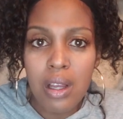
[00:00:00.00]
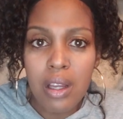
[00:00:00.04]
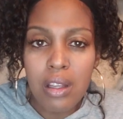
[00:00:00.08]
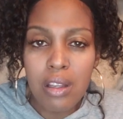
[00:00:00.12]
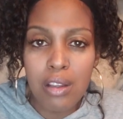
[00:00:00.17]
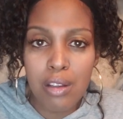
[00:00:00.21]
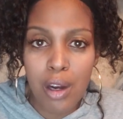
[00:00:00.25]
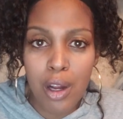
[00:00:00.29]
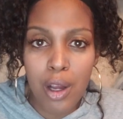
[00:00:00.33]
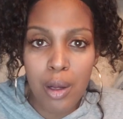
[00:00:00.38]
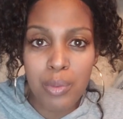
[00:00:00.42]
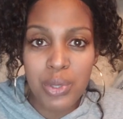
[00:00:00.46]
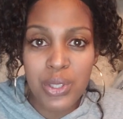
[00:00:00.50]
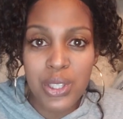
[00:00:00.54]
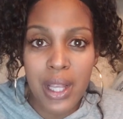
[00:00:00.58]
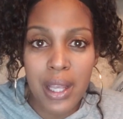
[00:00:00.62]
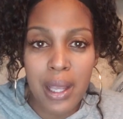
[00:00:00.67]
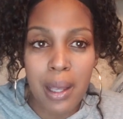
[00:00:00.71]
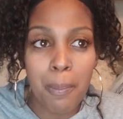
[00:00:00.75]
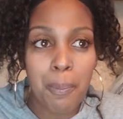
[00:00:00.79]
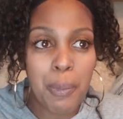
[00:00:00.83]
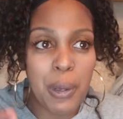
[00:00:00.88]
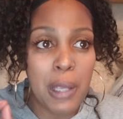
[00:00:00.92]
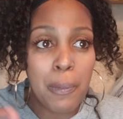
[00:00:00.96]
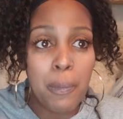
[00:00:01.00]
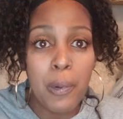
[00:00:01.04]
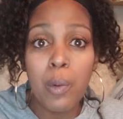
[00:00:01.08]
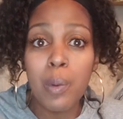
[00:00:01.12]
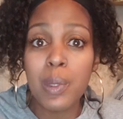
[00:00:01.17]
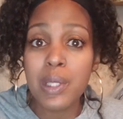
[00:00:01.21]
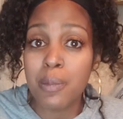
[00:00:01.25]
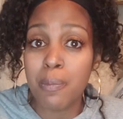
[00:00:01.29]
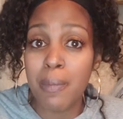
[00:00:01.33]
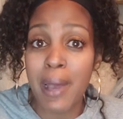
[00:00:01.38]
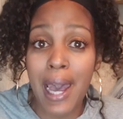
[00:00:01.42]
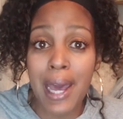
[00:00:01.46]
You know what I'm saying? People
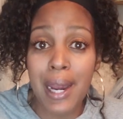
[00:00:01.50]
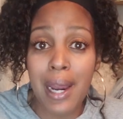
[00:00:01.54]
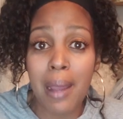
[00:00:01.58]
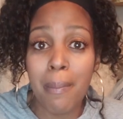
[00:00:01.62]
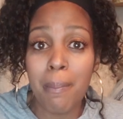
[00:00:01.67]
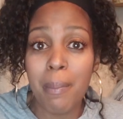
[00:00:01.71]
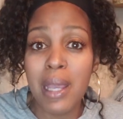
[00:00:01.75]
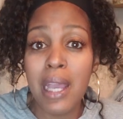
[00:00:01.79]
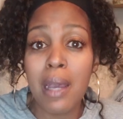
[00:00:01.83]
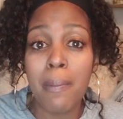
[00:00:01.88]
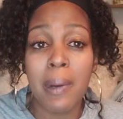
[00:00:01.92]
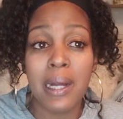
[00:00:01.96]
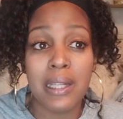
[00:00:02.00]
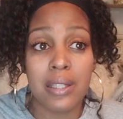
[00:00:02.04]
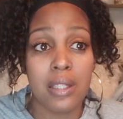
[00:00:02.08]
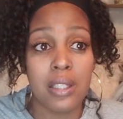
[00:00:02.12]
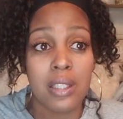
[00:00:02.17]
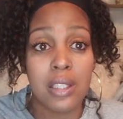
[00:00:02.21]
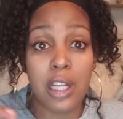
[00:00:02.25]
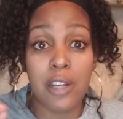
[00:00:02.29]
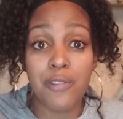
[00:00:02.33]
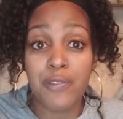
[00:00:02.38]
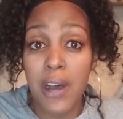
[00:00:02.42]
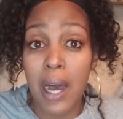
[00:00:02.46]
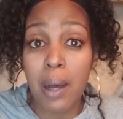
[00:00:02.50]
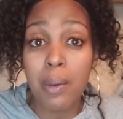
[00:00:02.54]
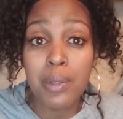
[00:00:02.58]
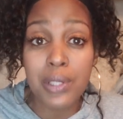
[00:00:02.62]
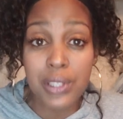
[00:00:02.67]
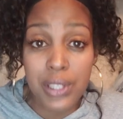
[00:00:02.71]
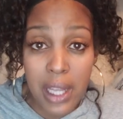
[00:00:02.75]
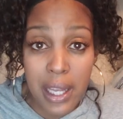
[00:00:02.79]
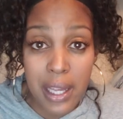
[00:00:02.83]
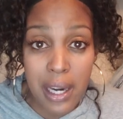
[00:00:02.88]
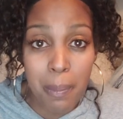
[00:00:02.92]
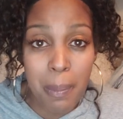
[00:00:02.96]
was mad at me about the stuff I was
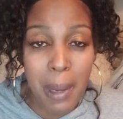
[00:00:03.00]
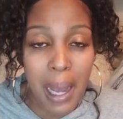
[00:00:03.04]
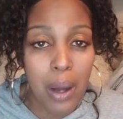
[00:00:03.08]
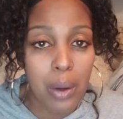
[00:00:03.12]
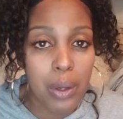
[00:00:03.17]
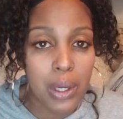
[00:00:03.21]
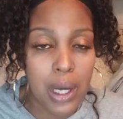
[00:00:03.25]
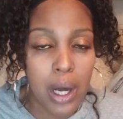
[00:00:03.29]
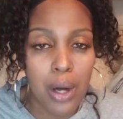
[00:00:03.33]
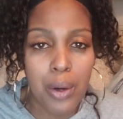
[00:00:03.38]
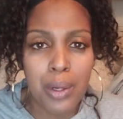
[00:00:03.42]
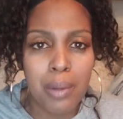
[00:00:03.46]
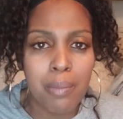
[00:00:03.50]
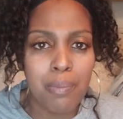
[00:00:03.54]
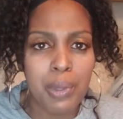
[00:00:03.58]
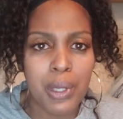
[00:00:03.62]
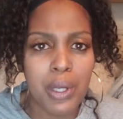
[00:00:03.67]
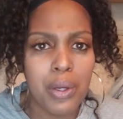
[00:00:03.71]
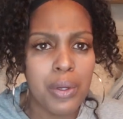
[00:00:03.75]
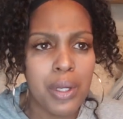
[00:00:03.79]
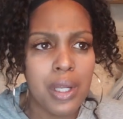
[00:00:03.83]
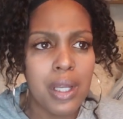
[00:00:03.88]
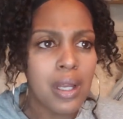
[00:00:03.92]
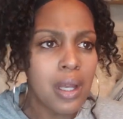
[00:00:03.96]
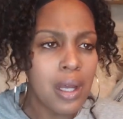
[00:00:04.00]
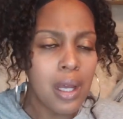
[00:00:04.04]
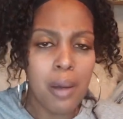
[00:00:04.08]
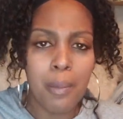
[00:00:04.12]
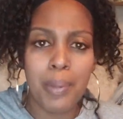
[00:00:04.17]
saying about Golden Beauty,